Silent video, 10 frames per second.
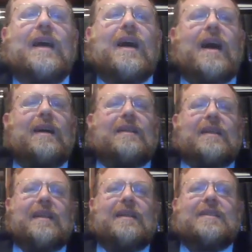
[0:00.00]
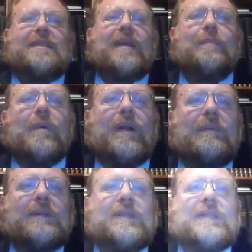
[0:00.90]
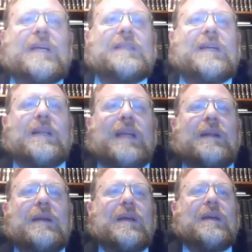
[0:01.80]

Uh, let's skip one, which is says here, and then